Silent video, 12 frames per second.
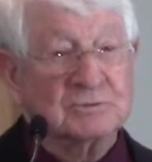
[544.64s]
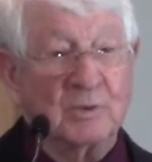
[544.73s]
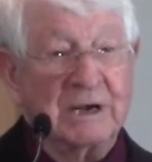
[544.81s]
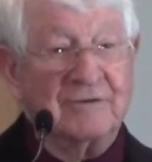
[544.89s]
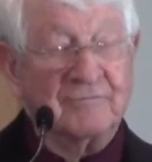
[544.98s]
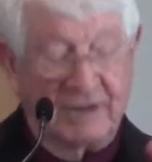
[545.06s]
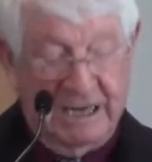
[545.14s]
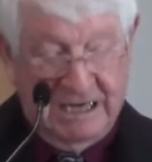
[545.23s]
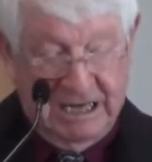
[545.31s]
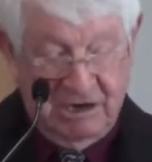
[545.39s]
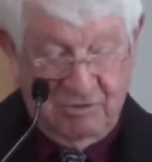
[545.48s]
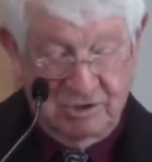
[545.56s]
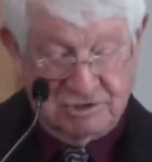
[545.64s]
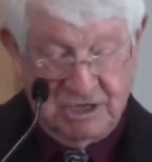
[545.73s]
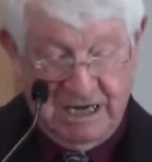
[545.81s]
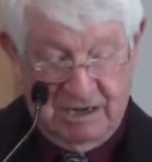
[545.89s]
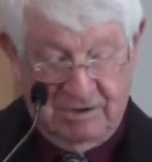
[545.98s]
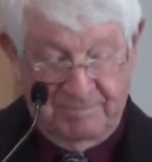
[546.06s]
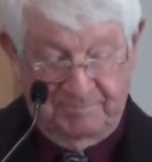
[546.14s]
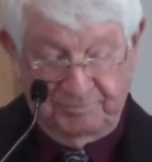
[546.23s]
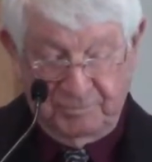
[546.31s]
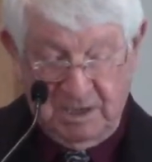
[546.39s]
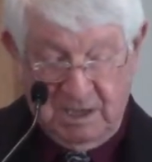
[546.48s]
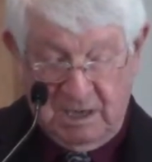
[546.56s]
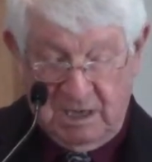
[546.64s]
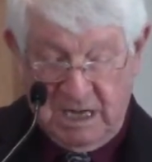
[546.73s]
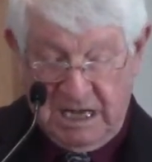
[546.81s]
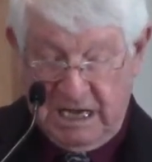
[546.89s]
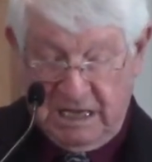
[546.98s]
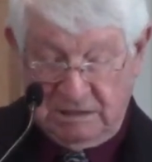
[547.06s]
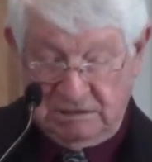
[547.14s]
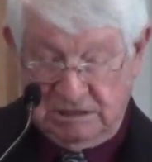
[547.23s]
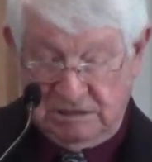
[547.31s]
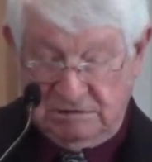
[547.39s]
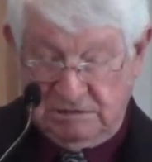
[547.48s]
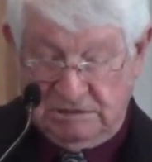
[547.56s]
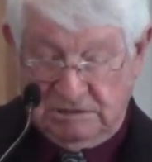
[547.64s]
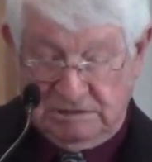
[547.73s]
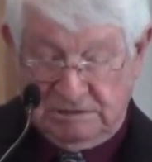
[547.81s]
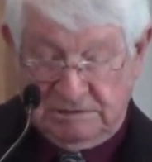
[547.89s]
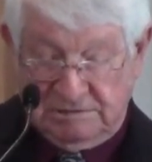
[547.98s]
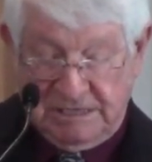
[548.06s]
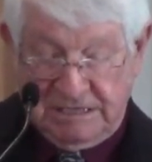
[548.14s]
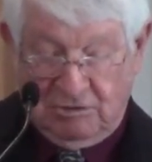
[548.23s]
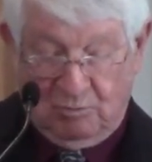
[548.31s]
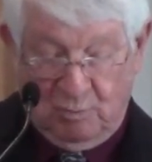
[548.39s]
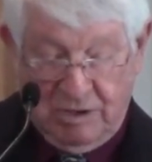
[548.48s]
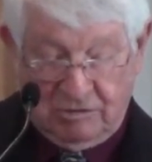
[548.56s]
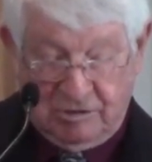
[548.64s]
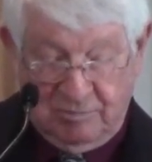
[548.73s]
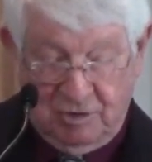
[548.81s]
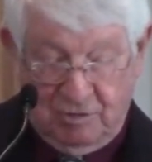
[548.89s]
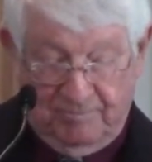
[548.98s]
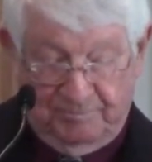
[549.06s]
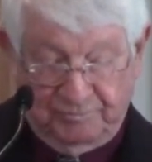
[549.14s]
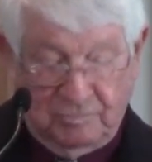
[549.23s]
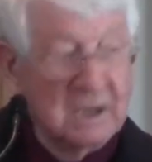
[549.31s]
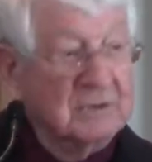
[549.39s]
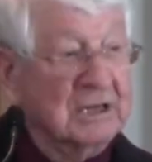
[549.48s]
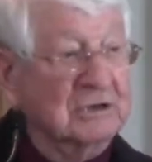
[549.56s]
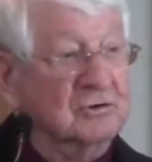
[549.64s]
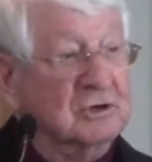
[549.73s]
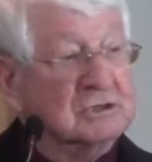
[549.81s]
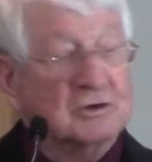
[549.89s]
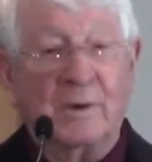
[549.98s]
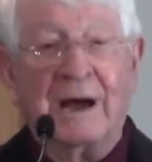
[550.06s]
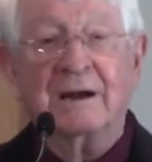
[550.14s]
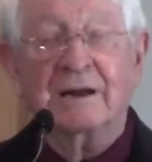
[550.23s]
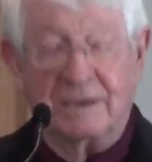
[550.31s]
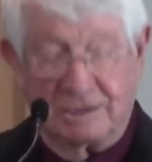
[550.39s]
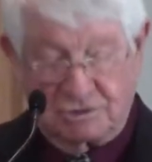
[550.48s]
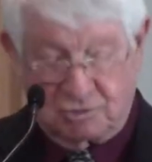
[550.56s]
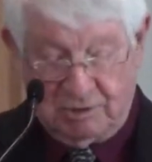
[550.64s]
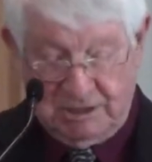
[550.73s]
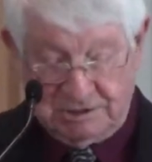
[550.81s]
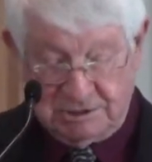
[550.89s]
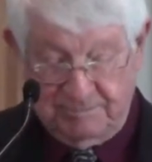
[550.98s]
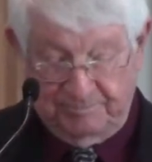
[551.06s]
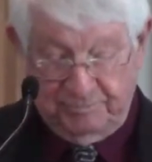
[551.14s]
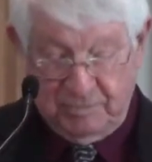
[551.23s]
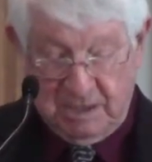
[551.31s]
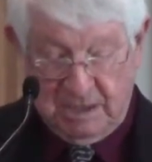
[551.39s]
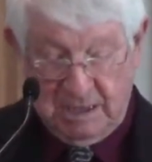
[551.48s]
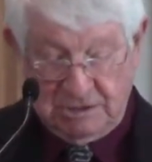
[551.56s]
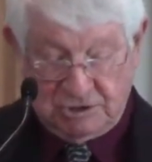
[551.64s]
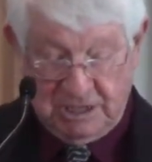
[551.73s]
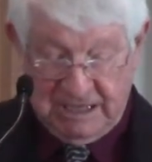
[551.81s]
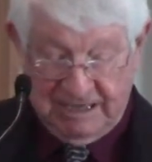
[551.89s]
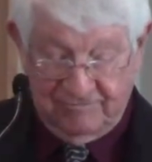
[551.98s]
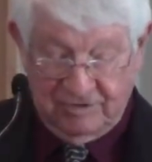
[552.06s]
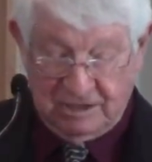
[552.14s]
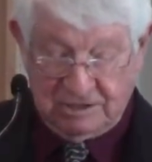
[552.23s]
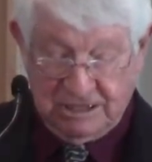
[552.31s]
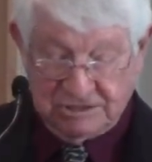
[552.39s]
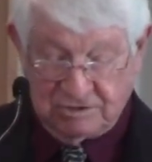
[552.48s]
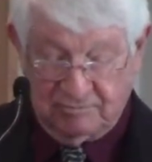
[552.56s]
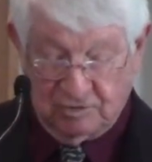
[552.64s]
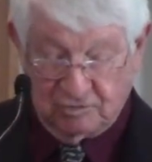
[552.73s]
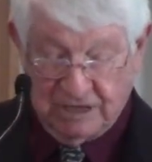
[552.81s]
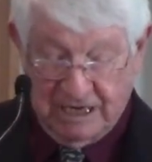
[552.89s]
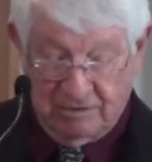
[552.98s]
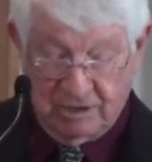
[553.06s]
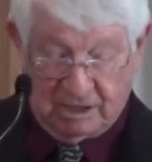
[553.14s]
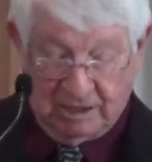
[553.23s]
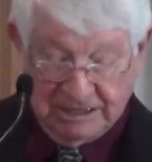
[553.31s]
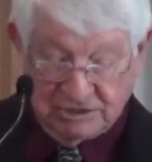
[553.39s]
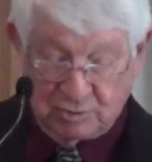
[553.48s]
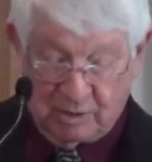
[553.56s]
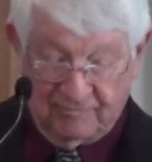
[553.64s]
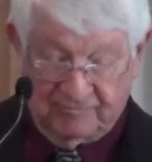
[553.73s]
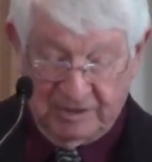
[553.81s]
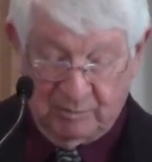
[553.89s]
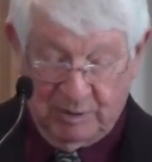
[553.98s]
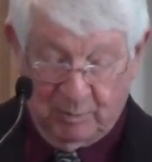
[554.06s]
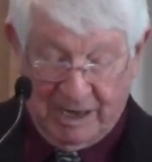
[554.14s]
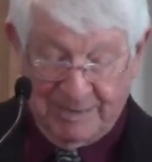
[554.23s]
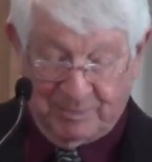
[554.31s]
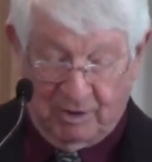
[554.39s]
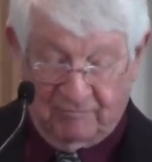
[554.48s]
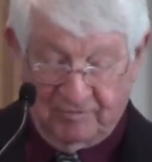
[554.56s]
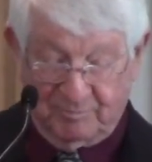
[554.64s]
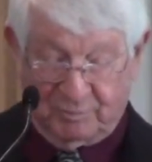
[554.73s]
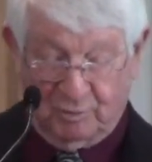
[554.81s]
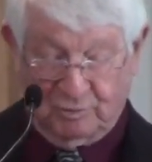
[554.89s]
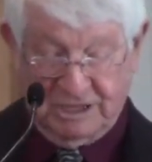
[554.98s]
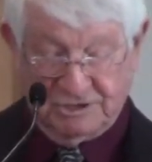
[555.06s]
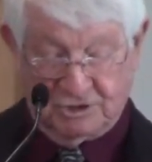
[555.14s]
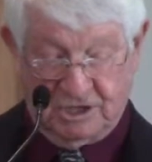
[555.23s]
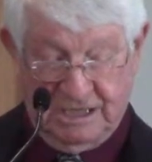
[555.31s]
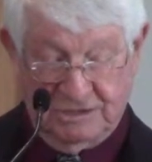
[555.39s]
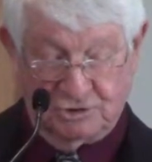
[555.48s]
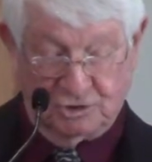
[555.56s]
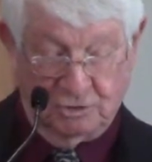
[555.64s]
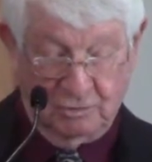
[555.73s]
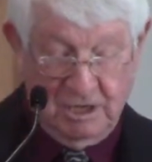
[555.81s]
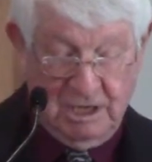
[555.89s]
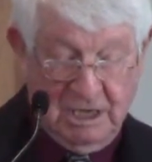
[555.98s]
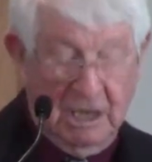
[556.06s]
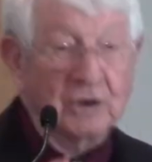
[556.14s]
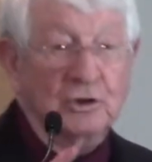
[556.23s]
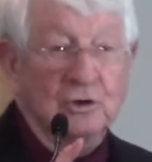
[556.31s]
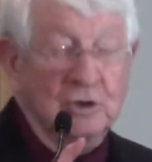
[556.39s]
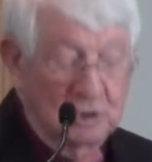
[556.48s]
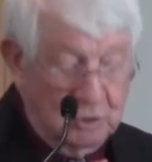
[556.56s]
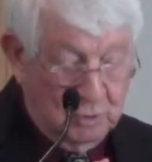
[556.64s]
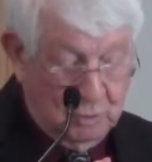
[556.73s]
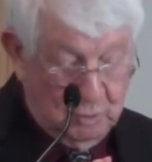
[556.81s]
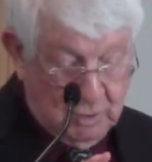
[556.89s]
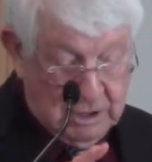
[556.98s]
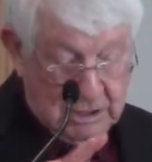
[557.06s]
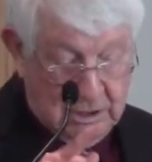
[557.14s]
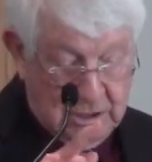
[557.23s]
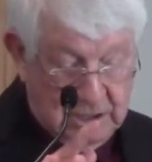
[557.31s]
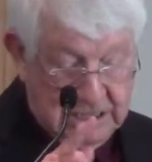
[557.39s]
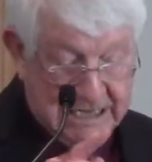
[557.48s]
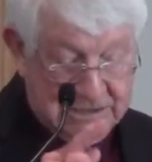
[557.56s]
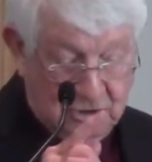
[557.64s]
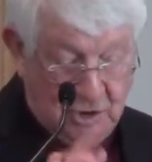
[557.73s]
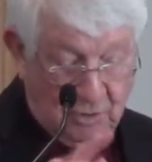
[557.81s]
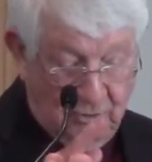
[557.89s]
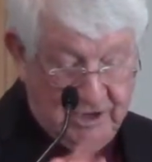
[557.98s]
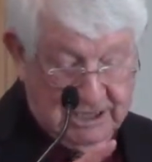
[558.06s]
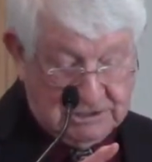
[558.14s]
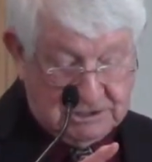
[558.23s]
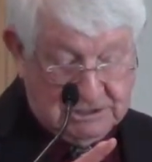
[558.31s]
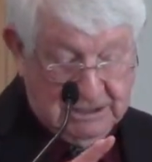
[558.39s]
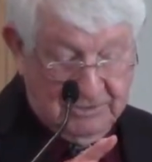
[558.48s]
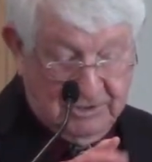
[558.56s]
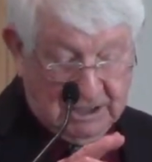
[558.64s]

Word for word: whenever they enter a town and uh, they don't welcome you, then you just go out into the streets and say, even the dust of your town that clings to our feet we wipe off in protest against you. You yet know this, the